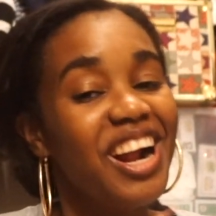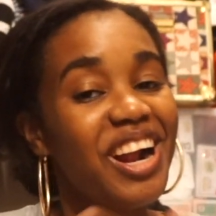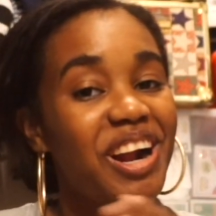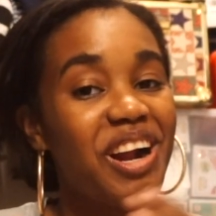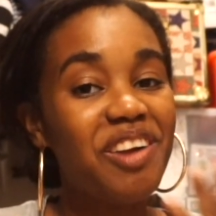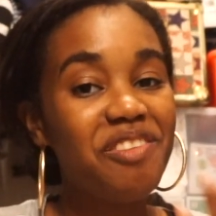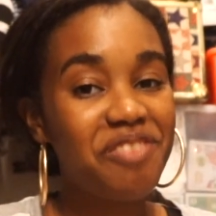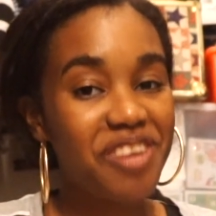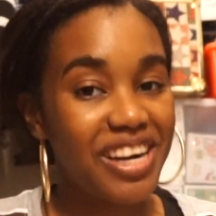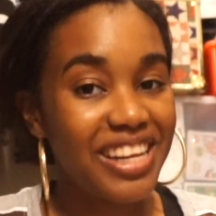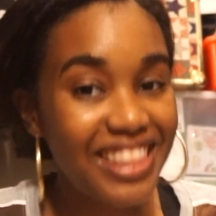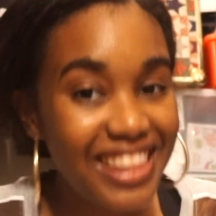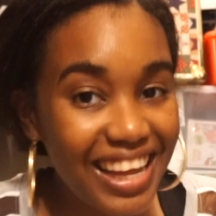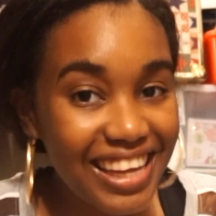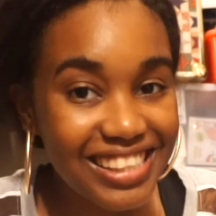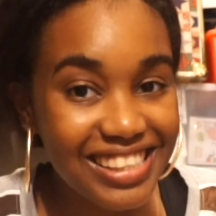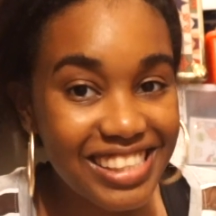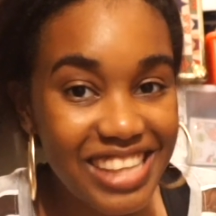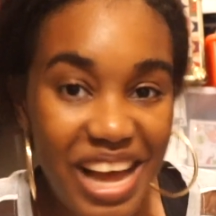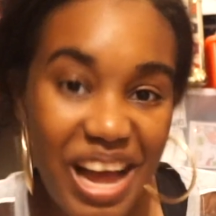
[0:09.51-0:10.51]
Her
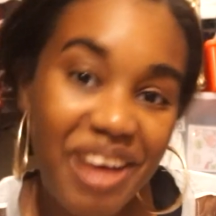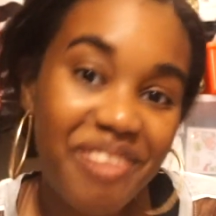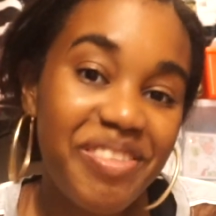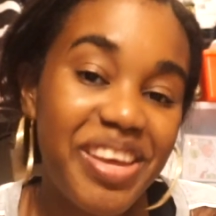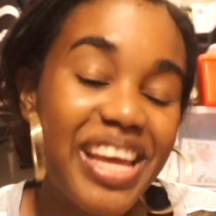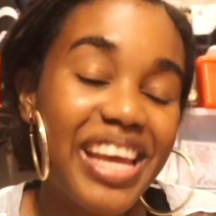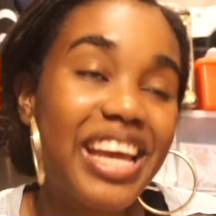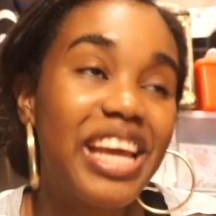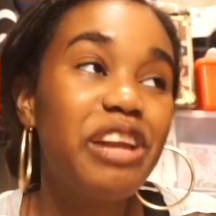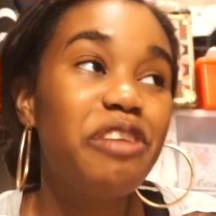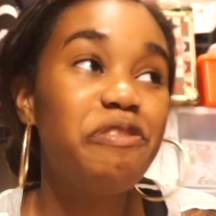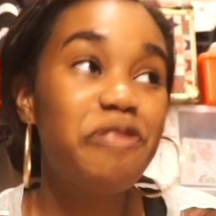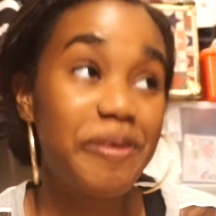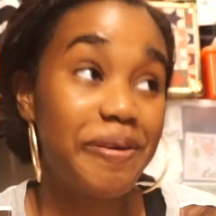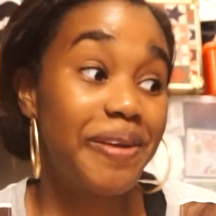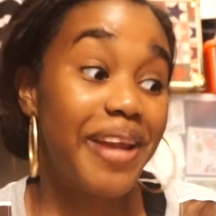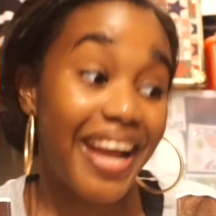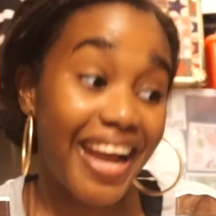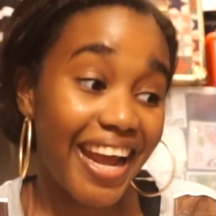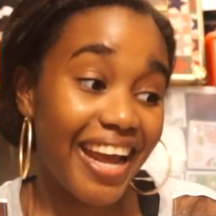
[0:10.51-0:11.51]
birthday's coming in a
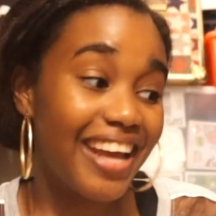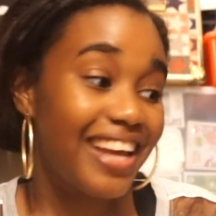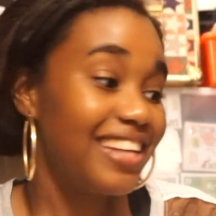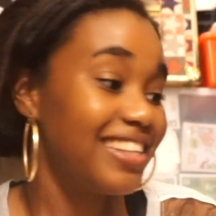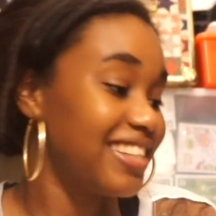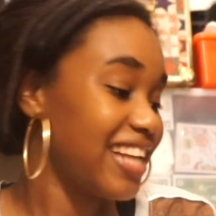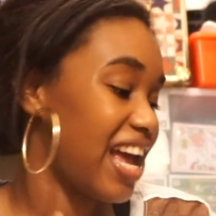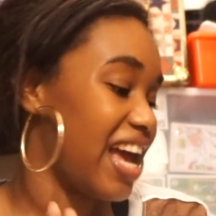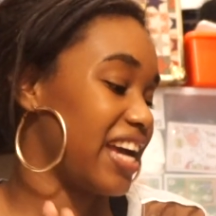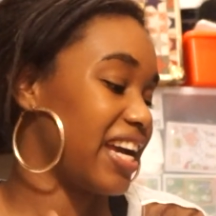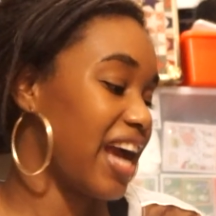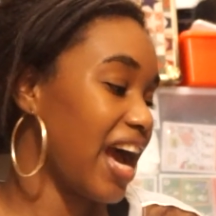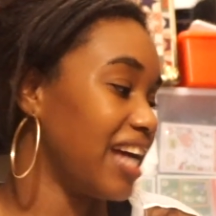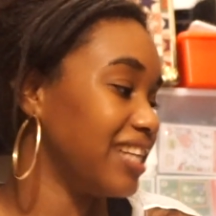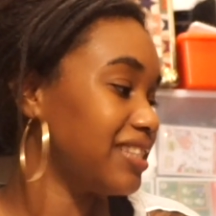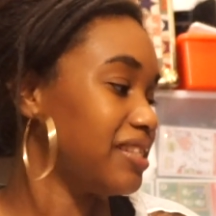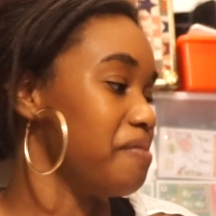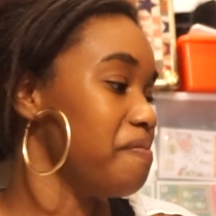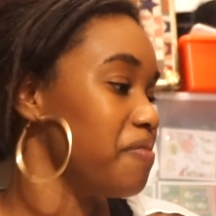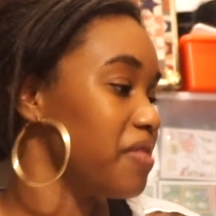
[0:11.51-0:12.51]
few days. I
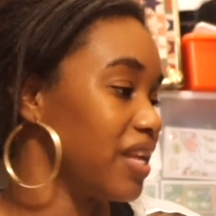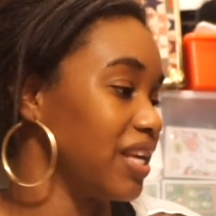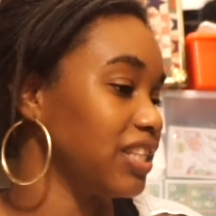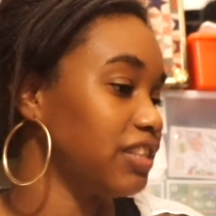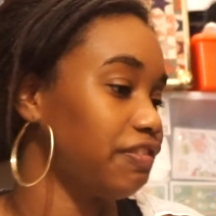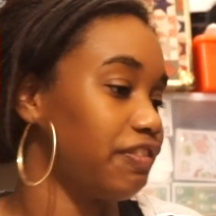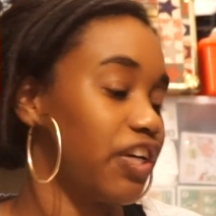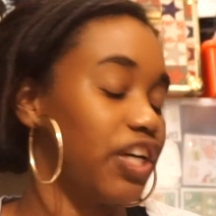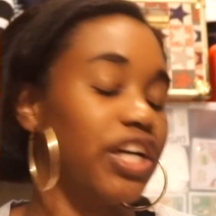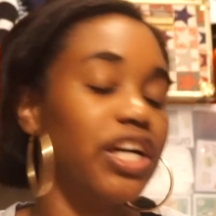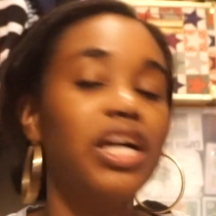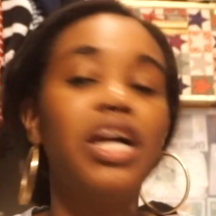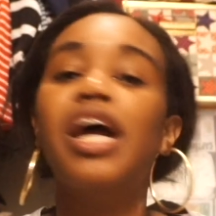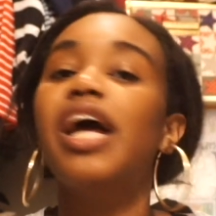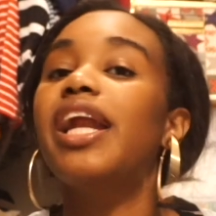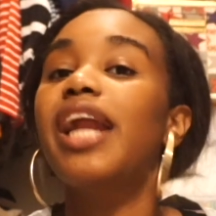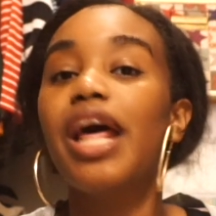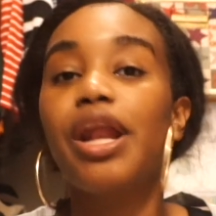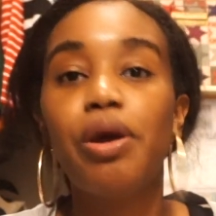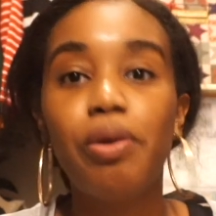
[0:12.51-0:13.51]
got some things for her
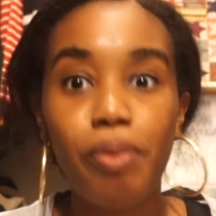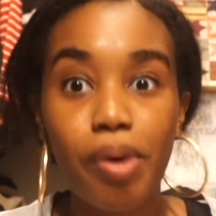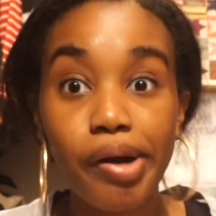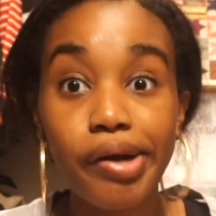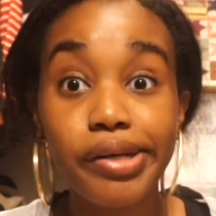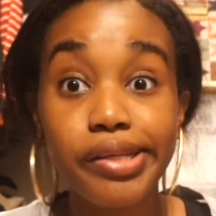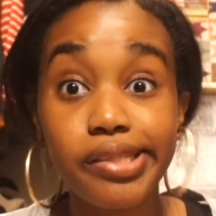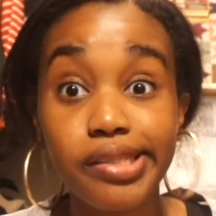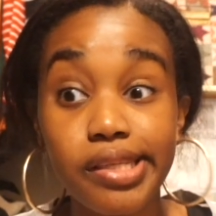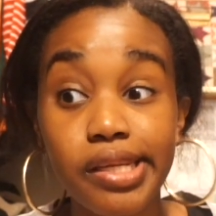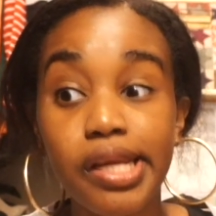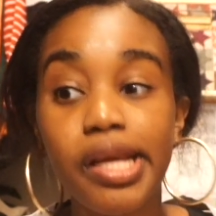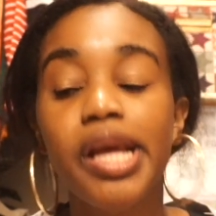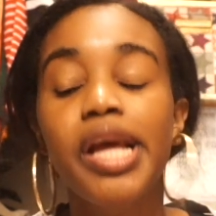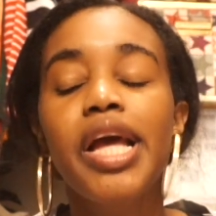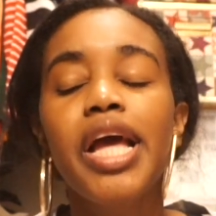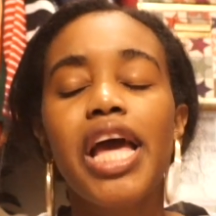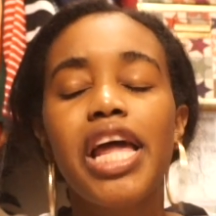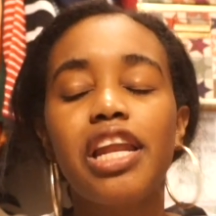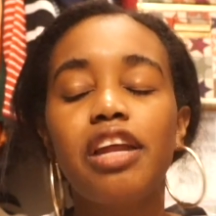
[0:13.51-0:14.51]
and I don't want her to see.
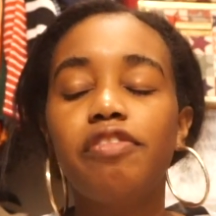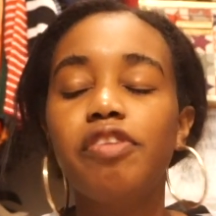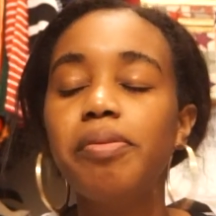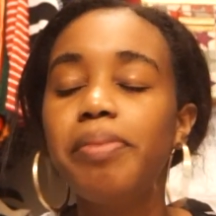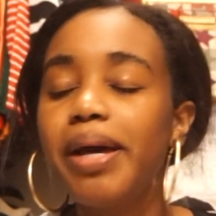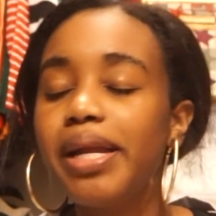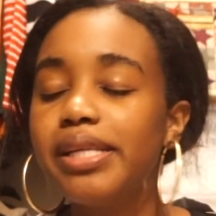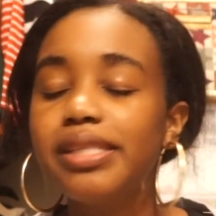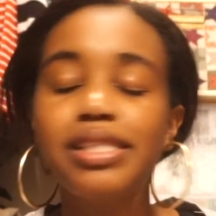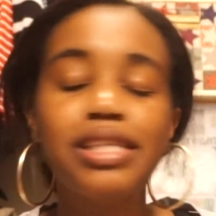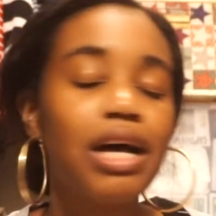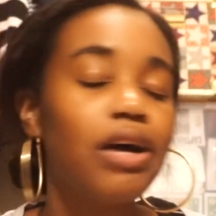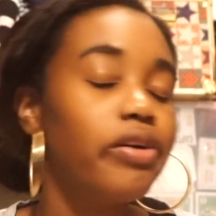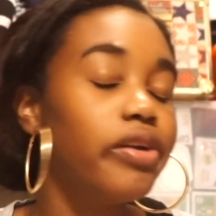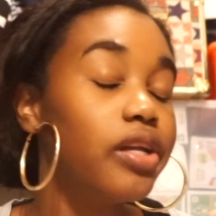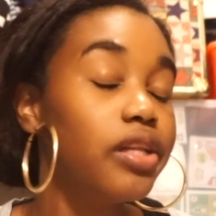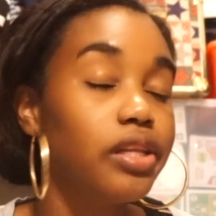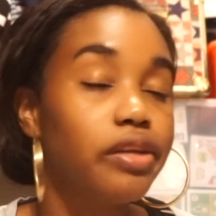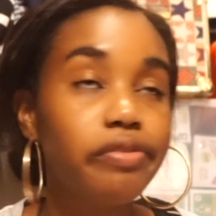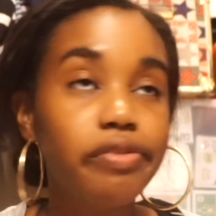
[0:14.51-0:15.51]
And everybody's out
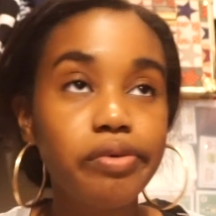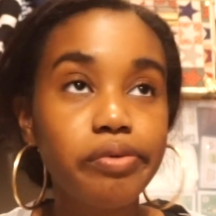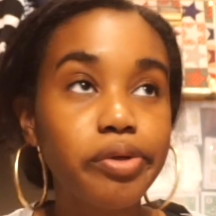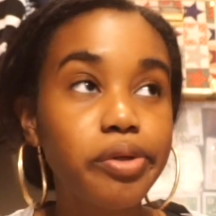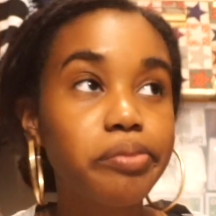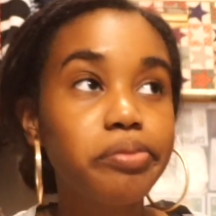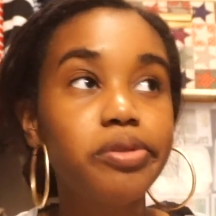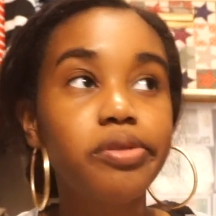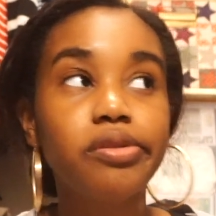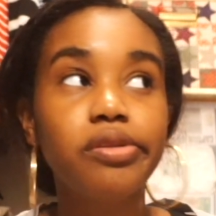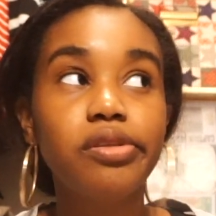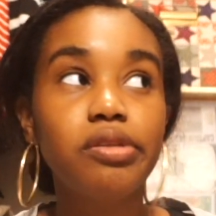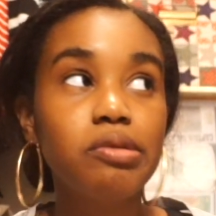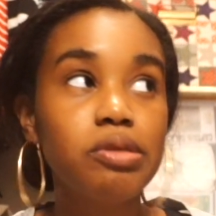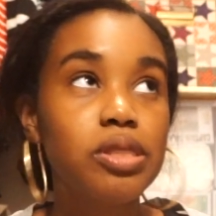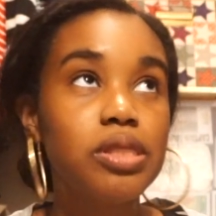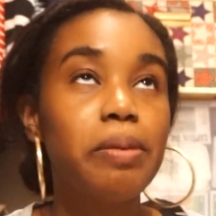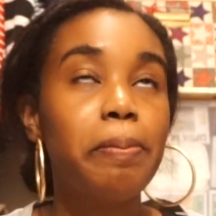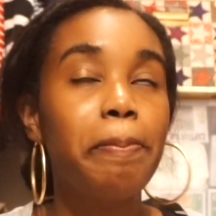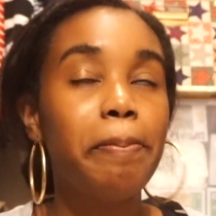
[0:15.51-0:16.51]
in the living room, so this
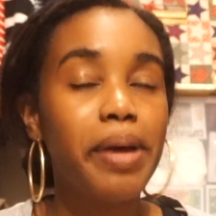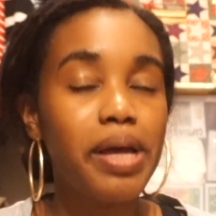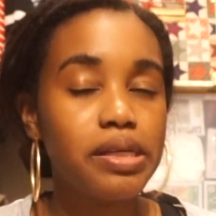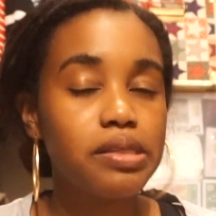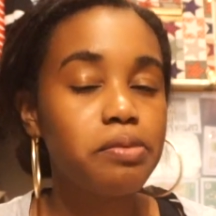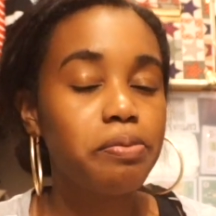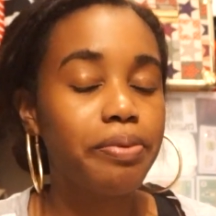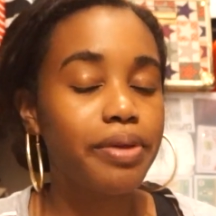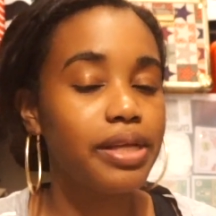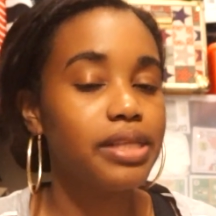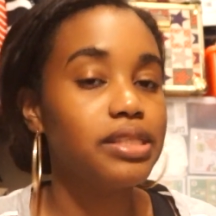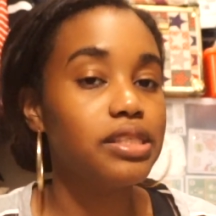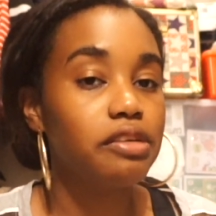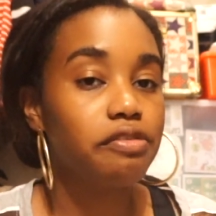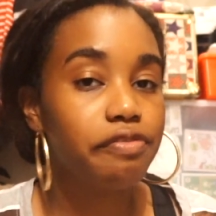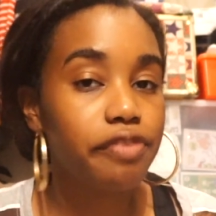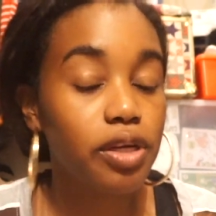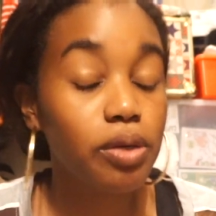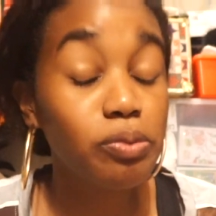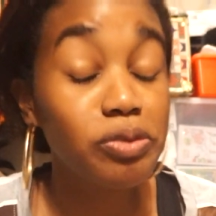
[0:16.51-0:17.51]
is the best place to
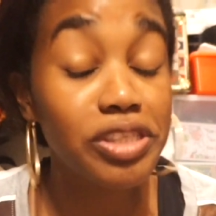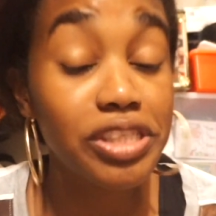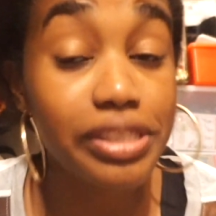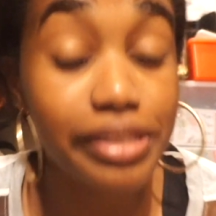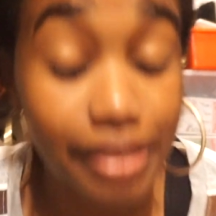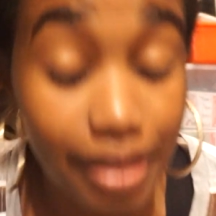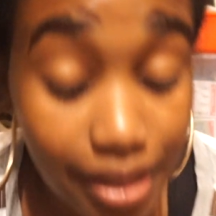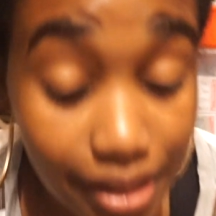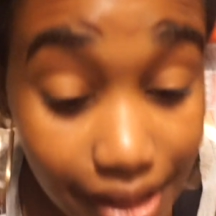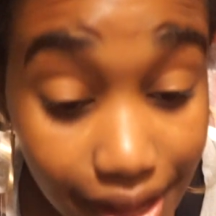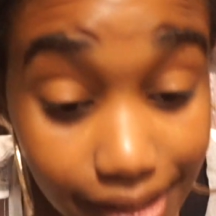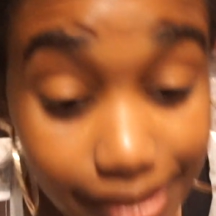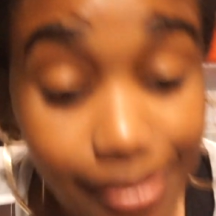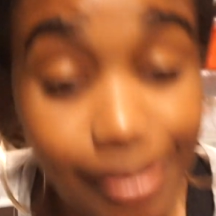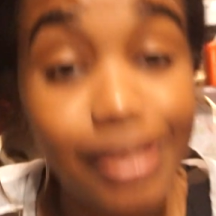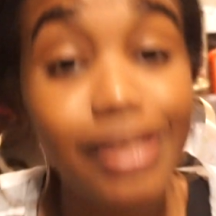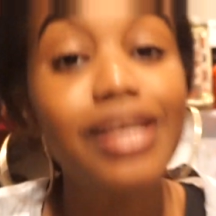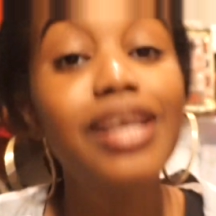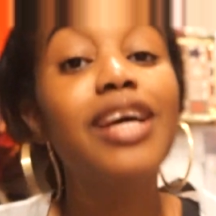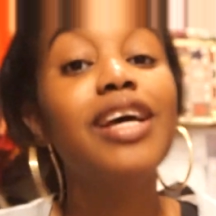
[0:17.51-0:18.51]
film, which is a
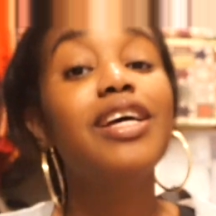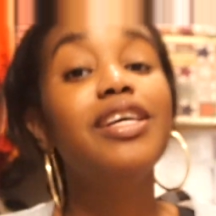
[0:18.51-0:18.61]
closet.